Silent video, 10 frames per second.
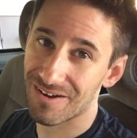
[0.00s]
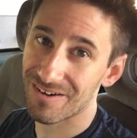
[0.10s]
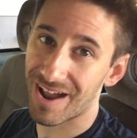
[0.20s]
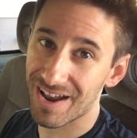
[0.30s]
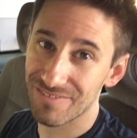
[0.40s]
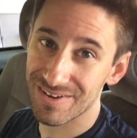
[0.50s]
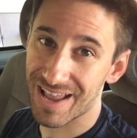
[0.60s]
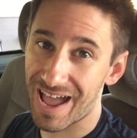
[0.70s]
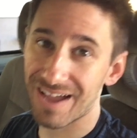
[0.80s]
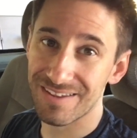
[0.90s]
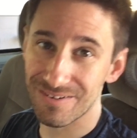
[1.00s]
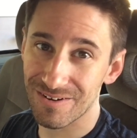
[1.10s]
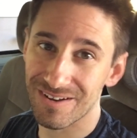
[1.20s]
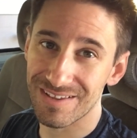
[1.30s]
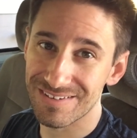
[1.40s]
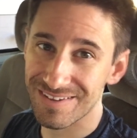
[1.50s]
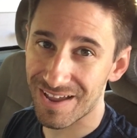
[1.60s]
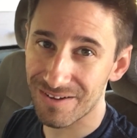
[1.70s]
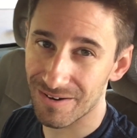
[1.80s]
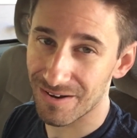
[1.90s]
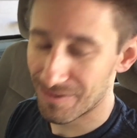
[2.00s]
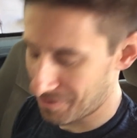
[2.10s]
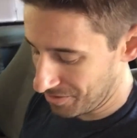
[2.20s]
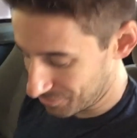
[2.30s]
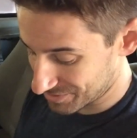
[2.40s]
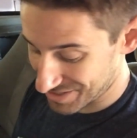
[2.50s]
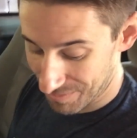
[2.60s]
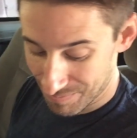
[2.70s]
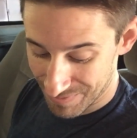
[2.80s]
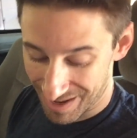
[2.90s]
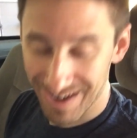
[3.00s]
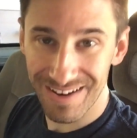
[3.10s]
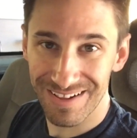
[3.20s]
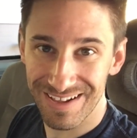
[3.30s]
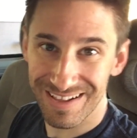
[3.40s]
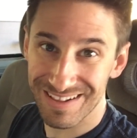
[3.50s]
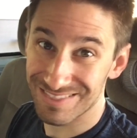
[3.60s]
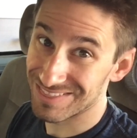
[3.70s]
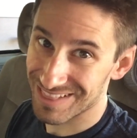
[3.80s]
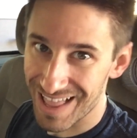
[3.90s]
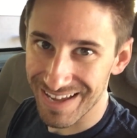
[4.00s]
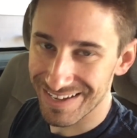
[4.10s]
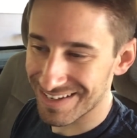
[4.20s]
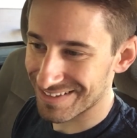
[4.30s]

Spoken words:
are out of an Acura Integra, which I kind of like.